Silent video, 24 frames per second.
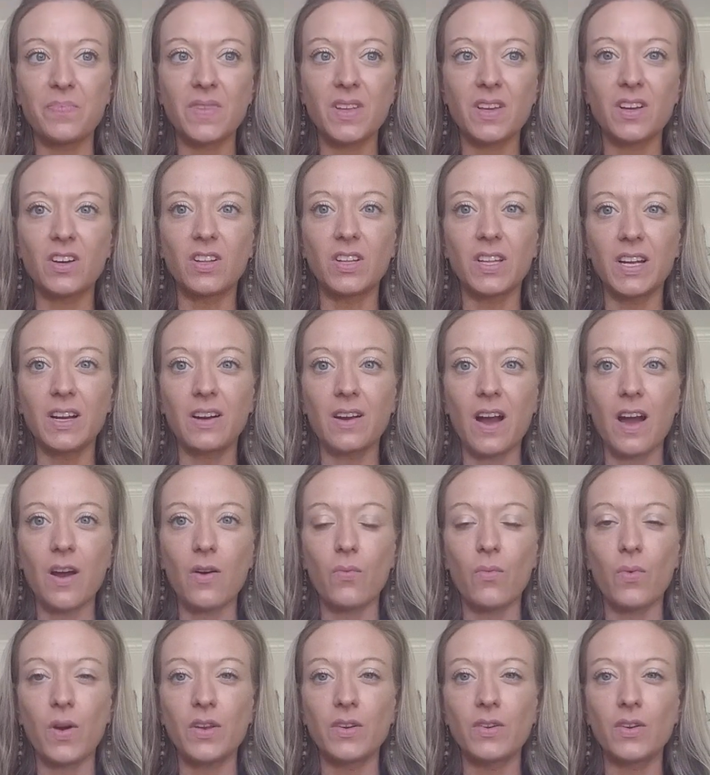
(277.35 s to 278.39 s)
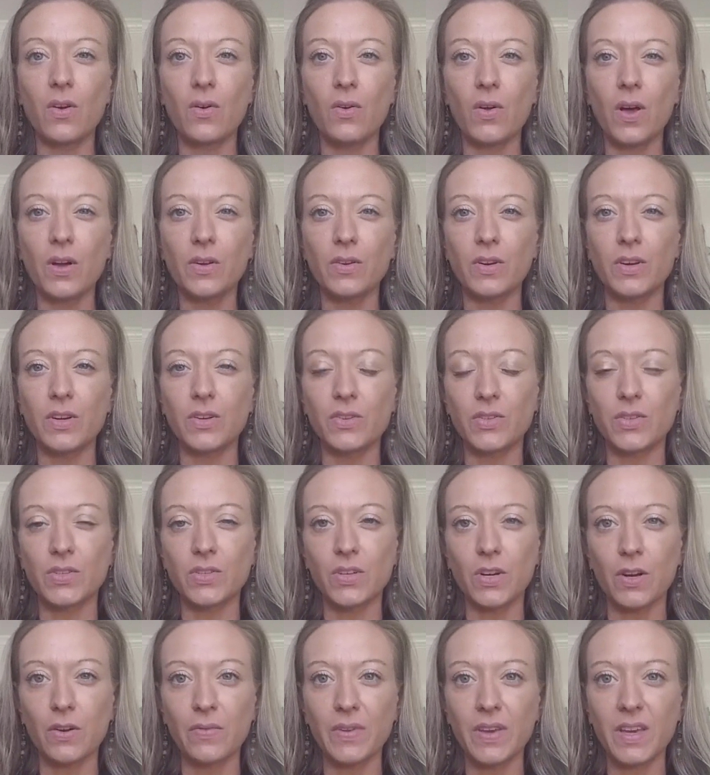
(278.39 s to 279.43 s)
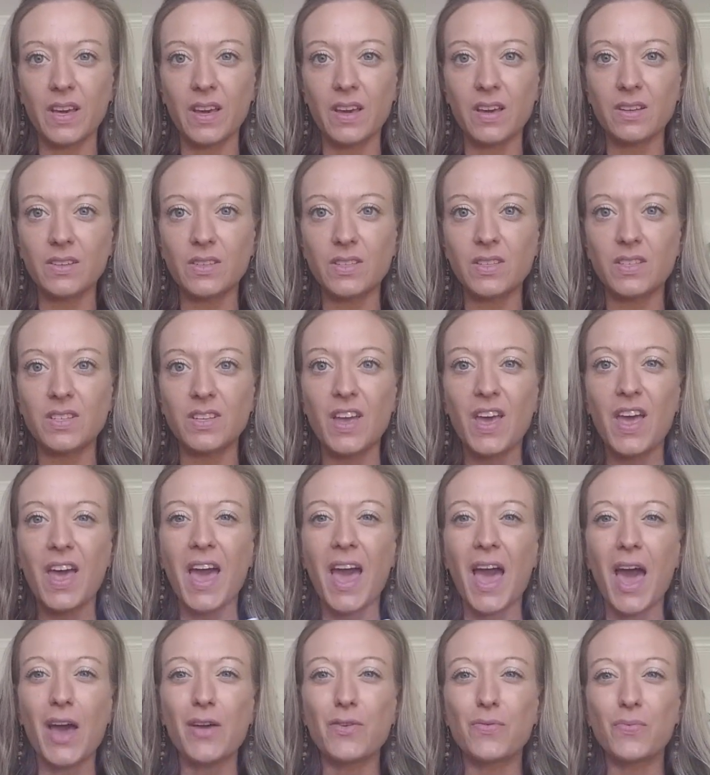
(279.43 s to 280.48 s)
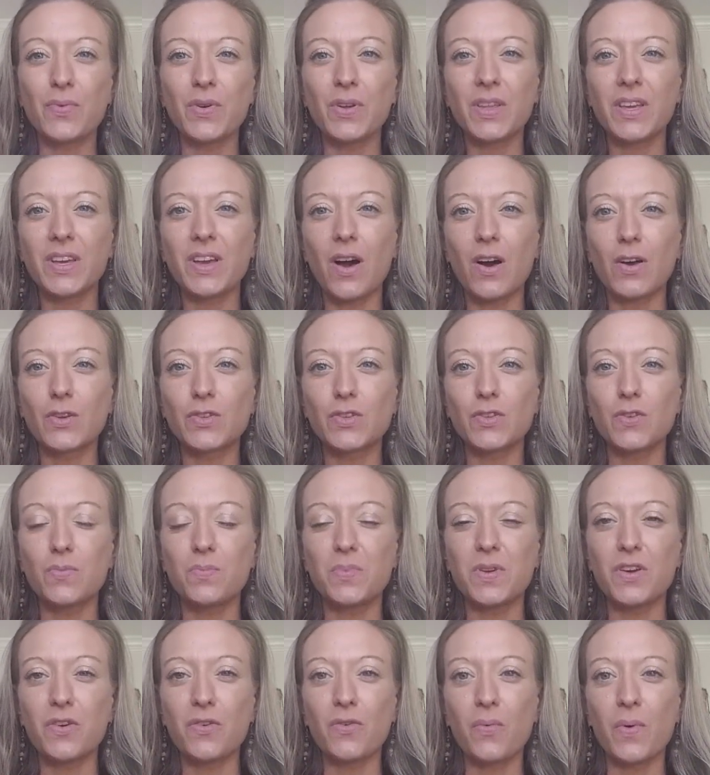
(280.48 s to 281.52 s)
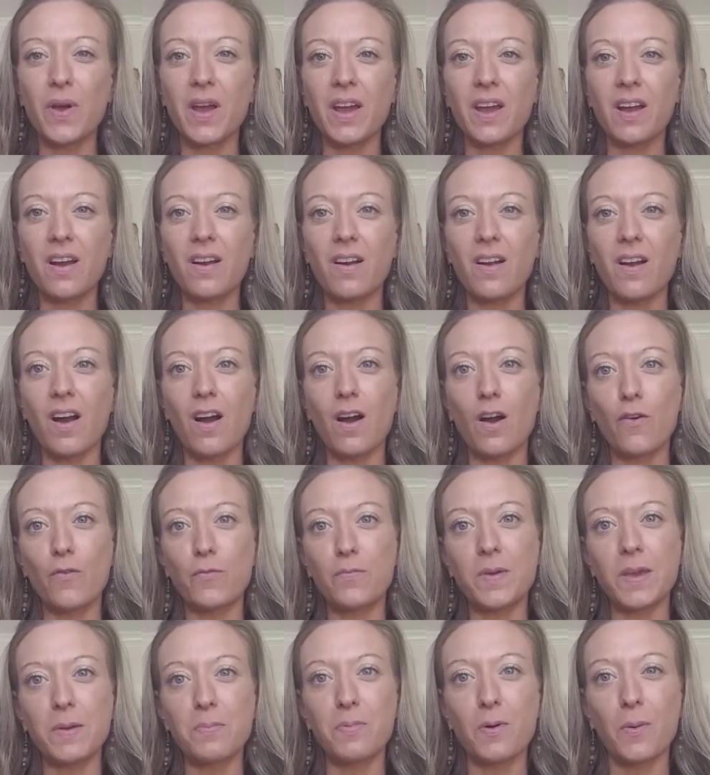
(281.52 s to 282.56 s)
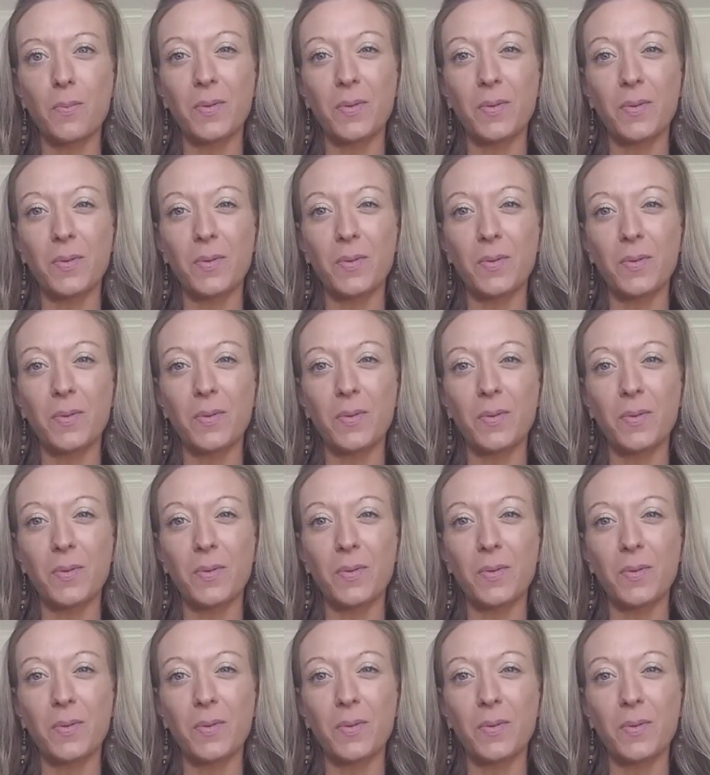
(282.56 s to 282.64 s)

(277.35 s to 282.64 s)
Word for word: clear out what no longer is serving us and really also be aware of people,